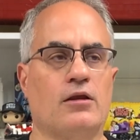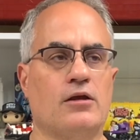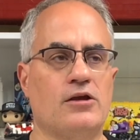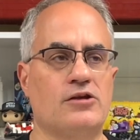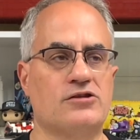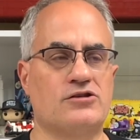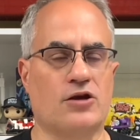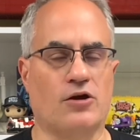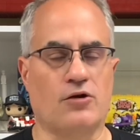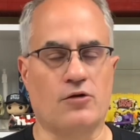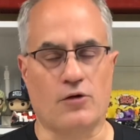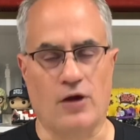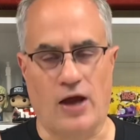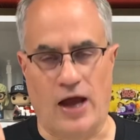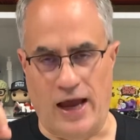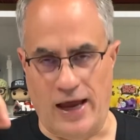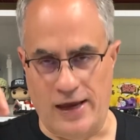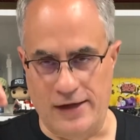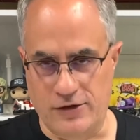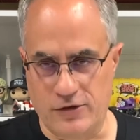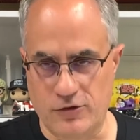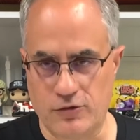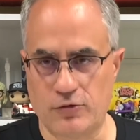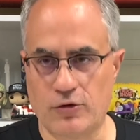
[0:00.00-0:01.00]
So I
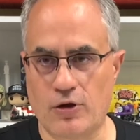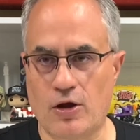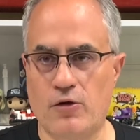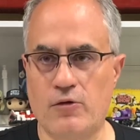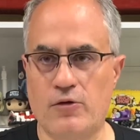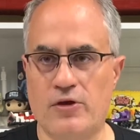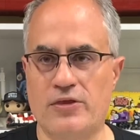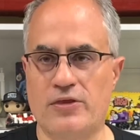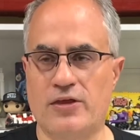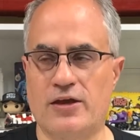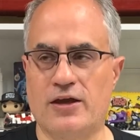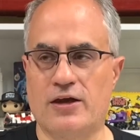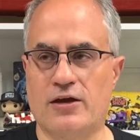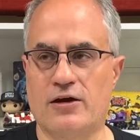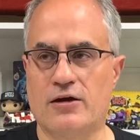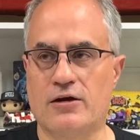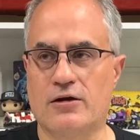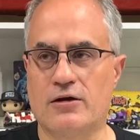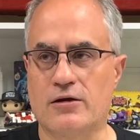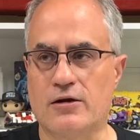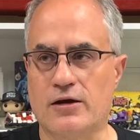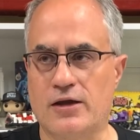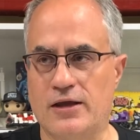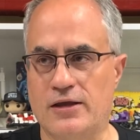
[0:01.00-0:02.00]
do go in
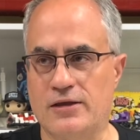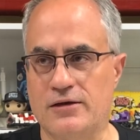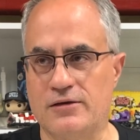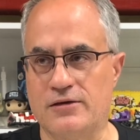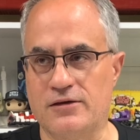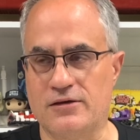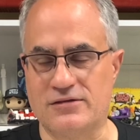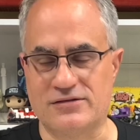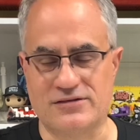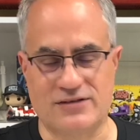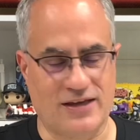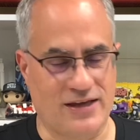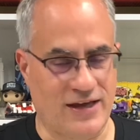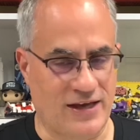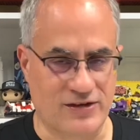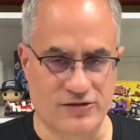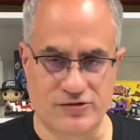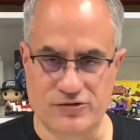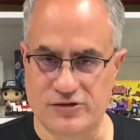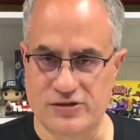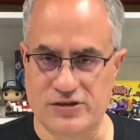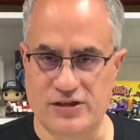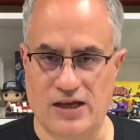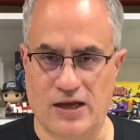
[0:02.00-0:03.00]
there, and
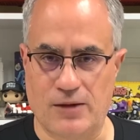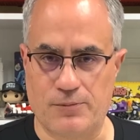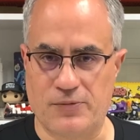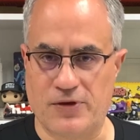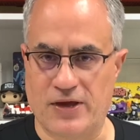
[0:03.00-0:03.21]
extra step,